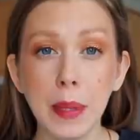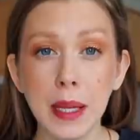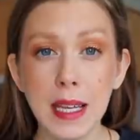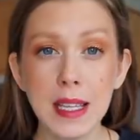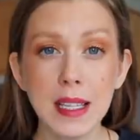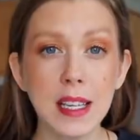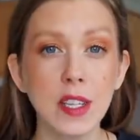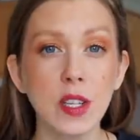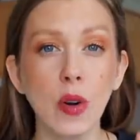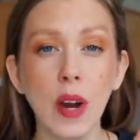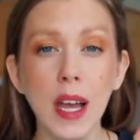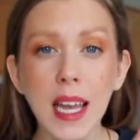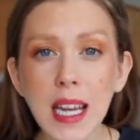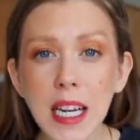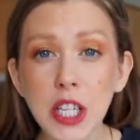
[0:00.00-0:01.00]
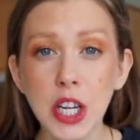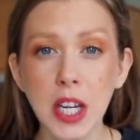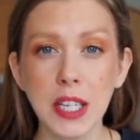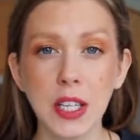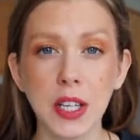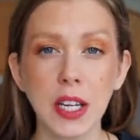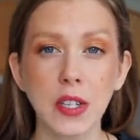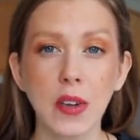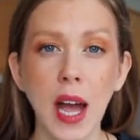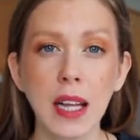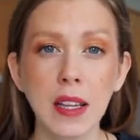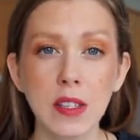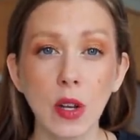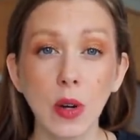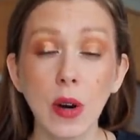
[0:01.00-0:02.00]
Pieces you're itching to get your
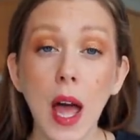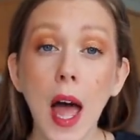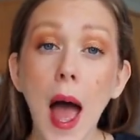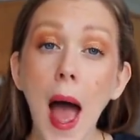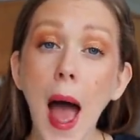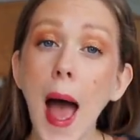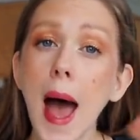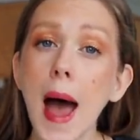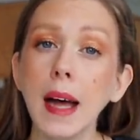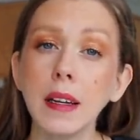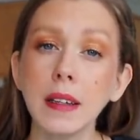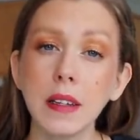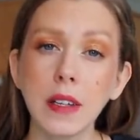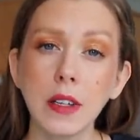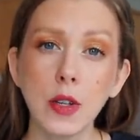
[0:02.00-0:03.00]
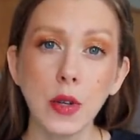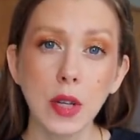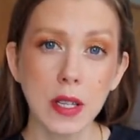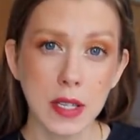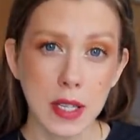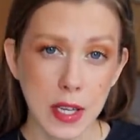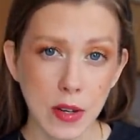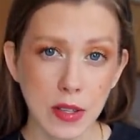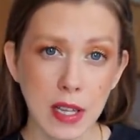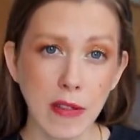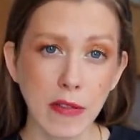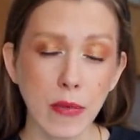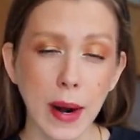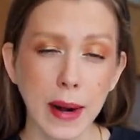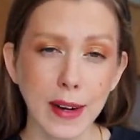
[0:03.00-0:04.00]
hands on and that you can see
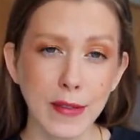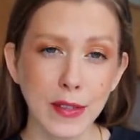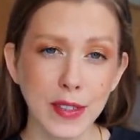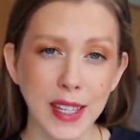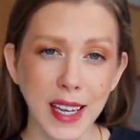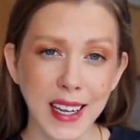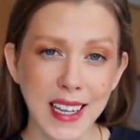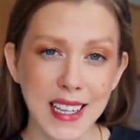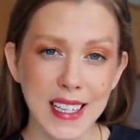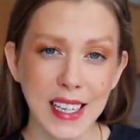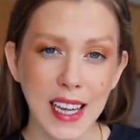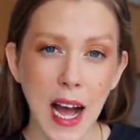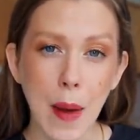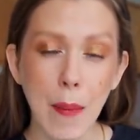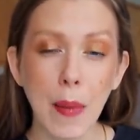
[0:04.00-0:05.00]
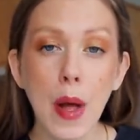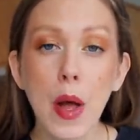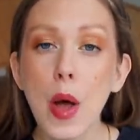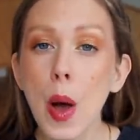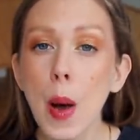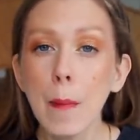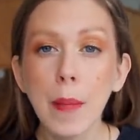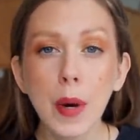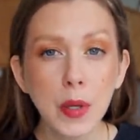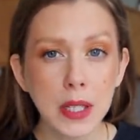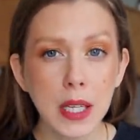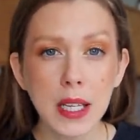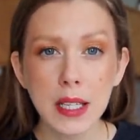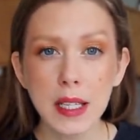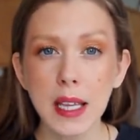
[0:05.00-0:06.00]
yourself wearing for decades to come.
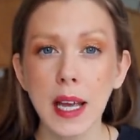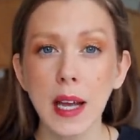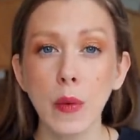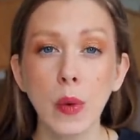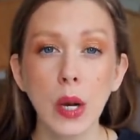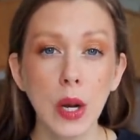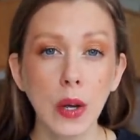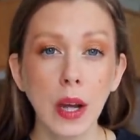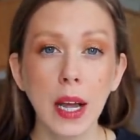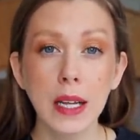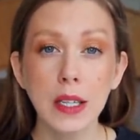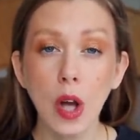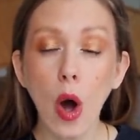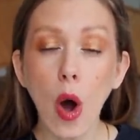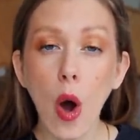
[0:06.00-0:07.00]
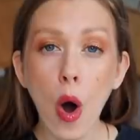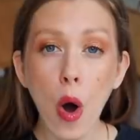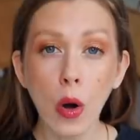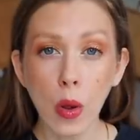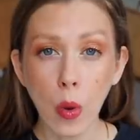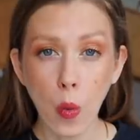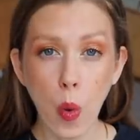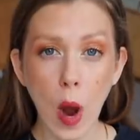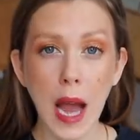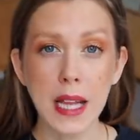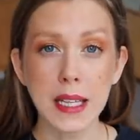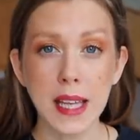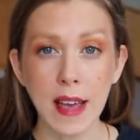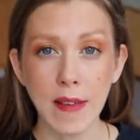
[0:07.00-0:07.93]
Most of this year, we're looking at all white